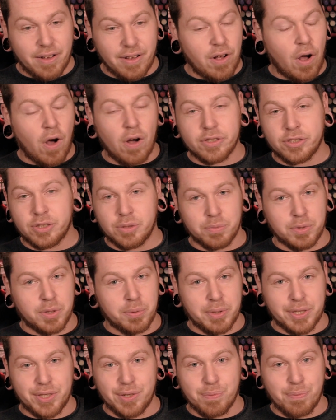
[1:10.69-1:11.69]
awesome
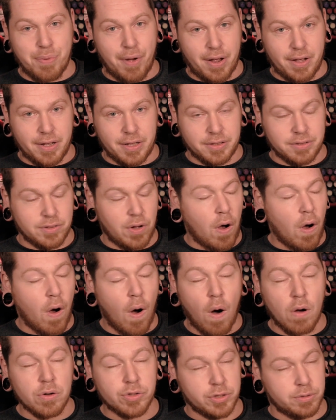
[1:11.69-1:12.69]
commission painter,
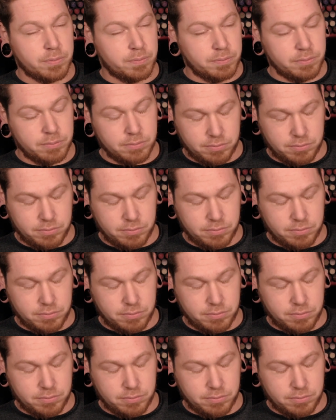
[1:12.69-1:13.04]
awesome,